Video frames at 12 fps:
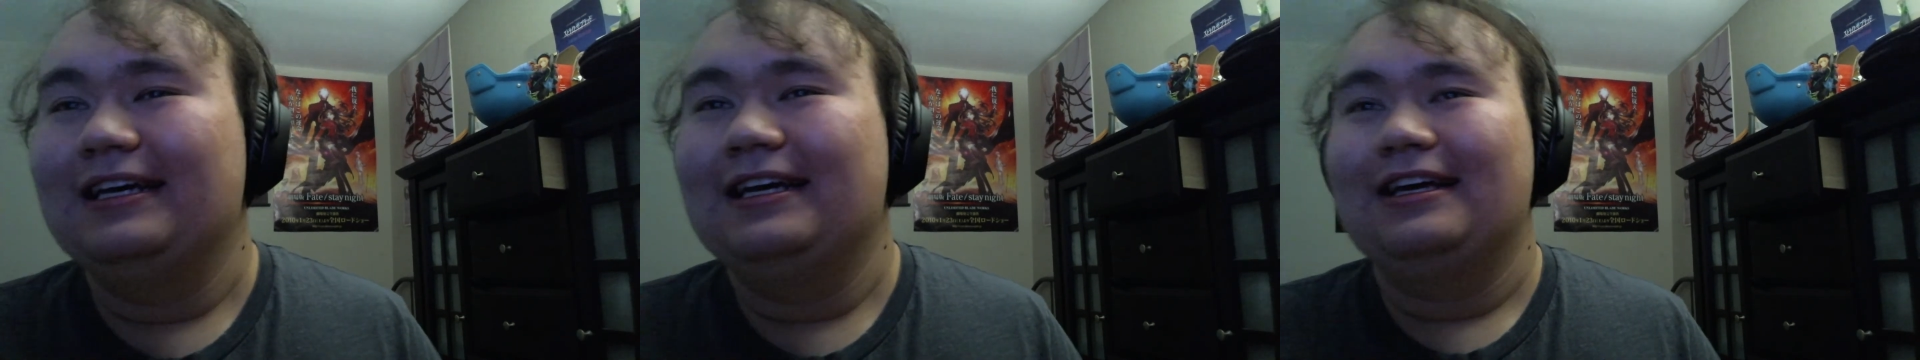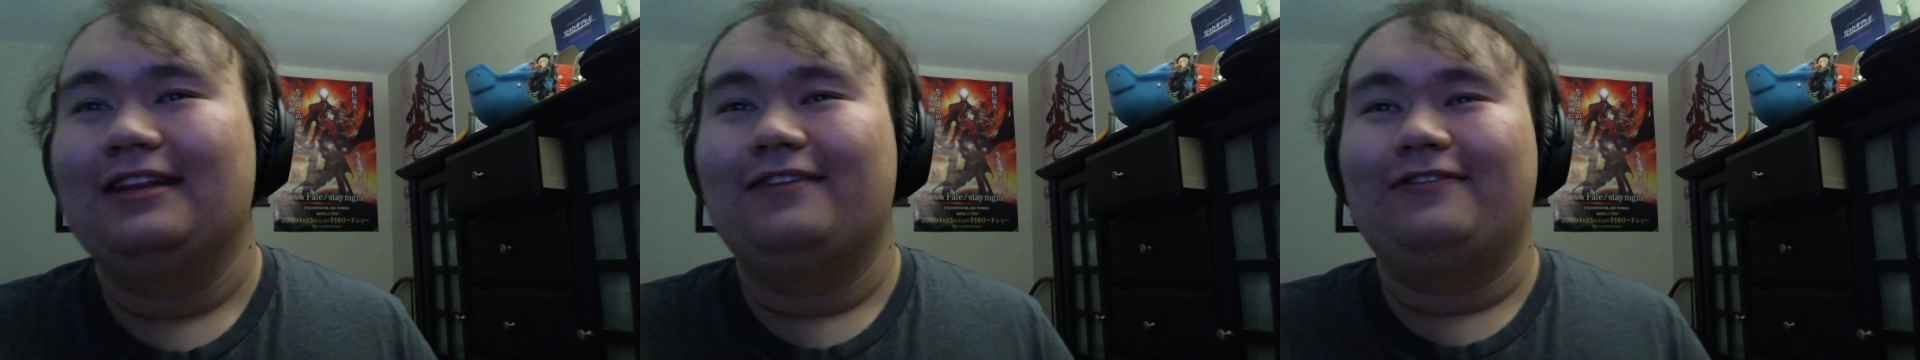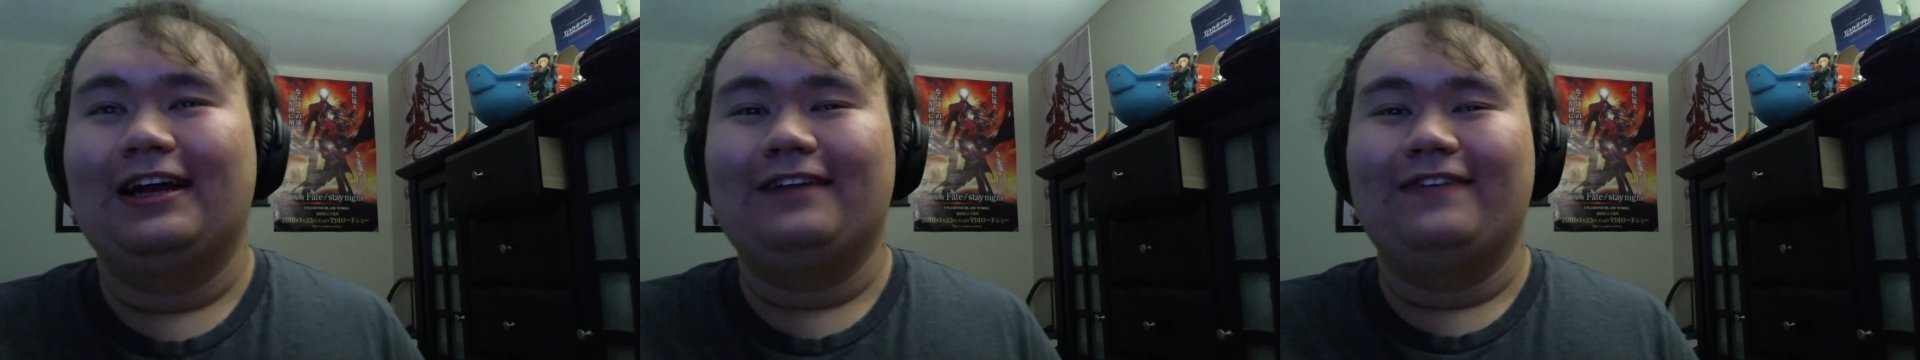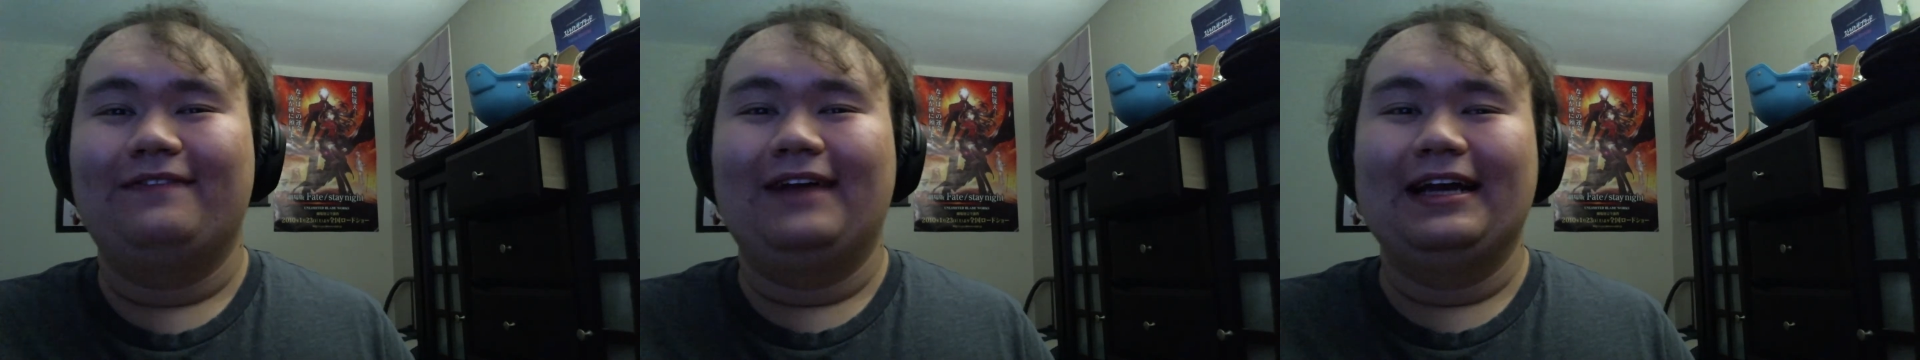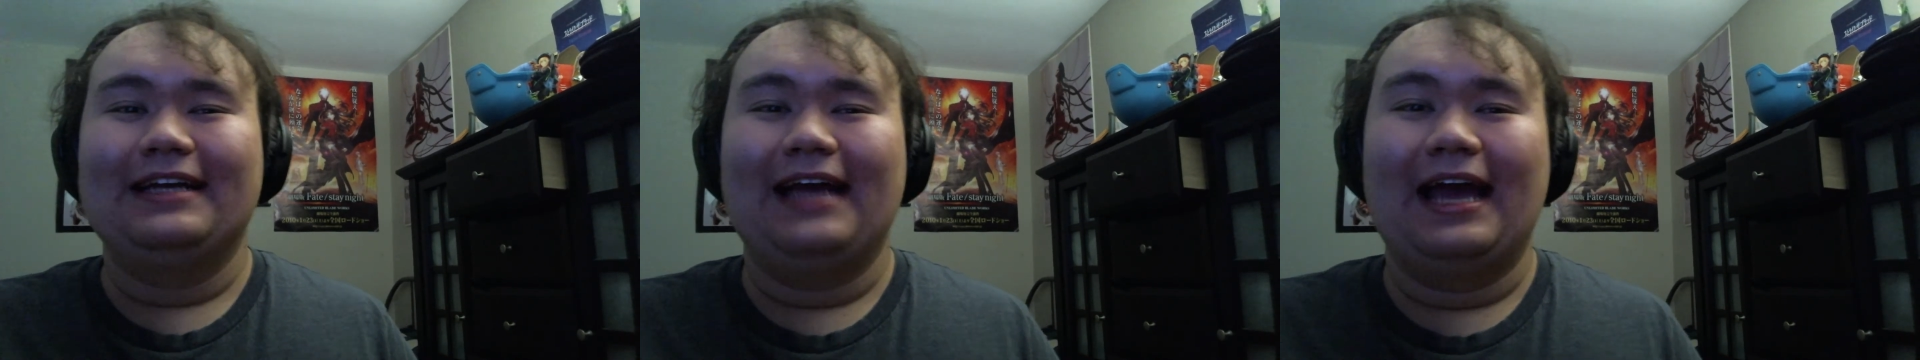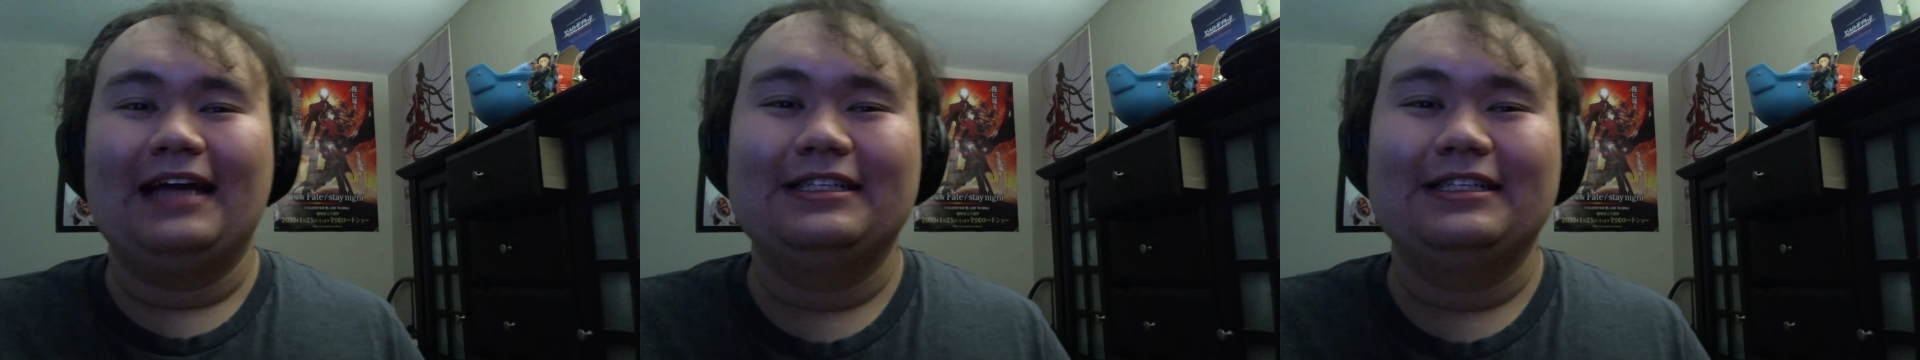the fragment might
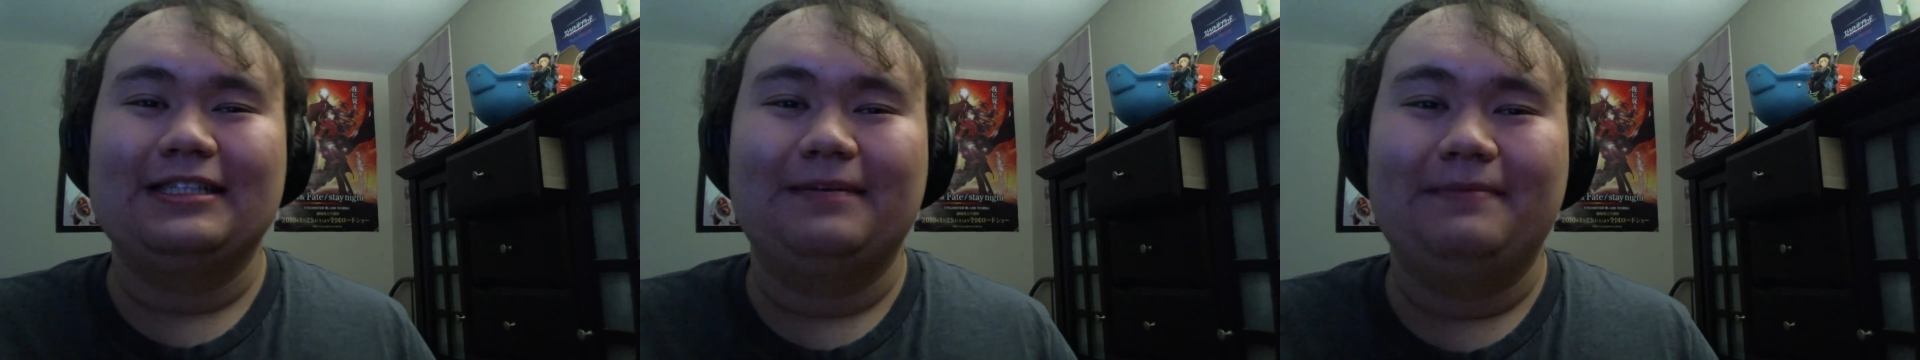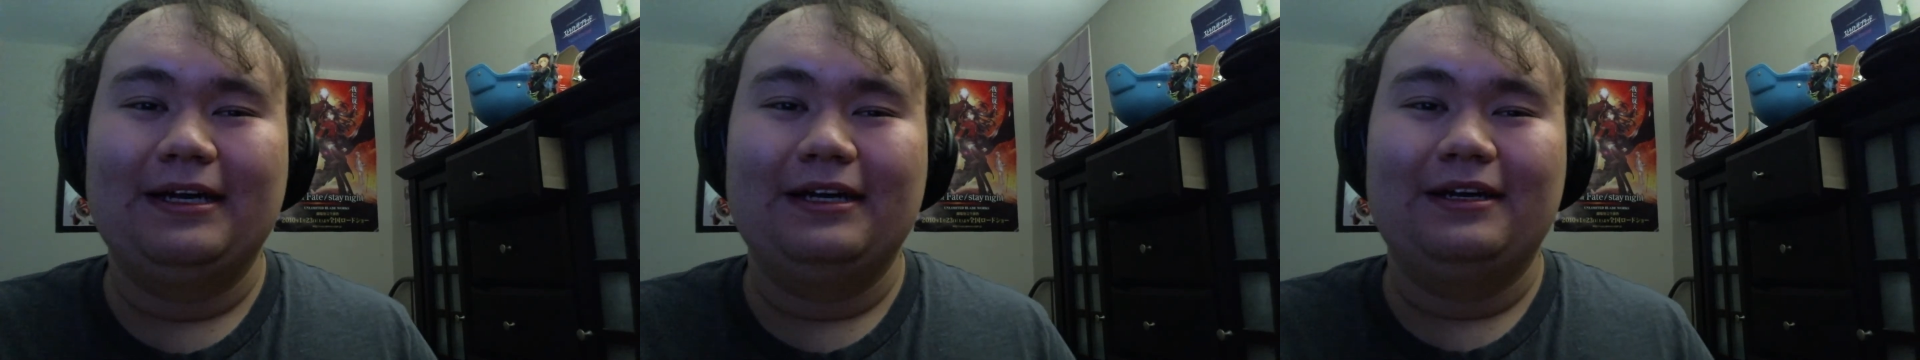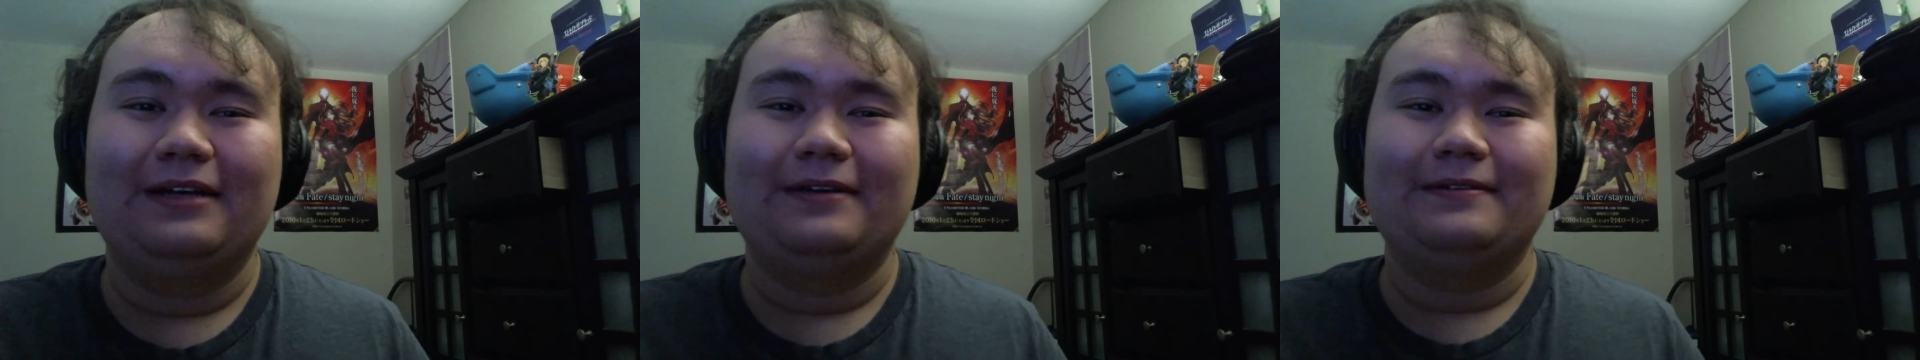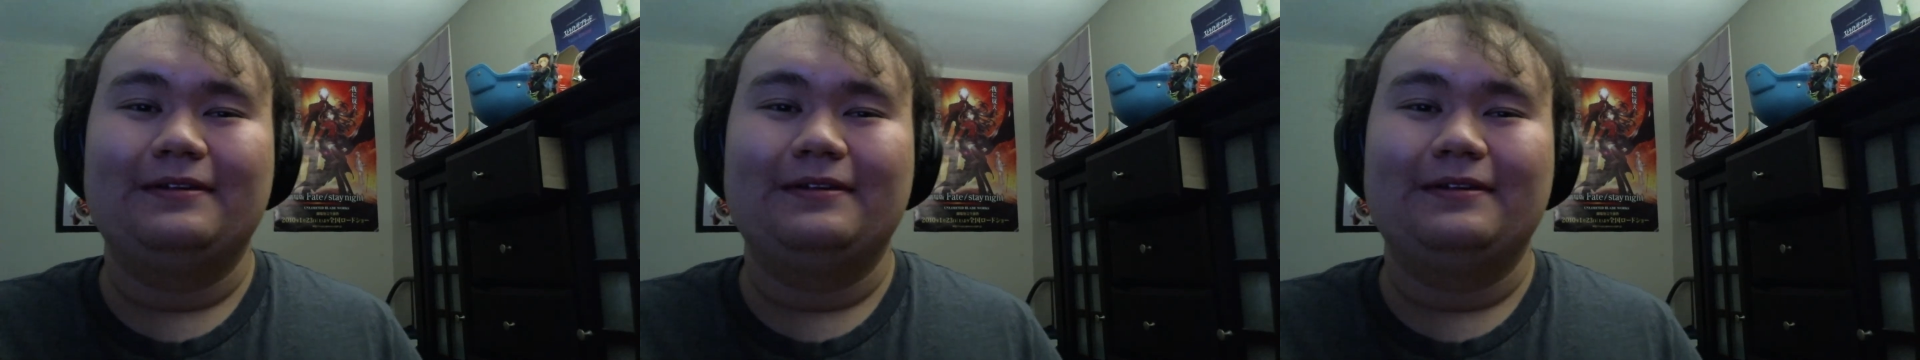end somewhere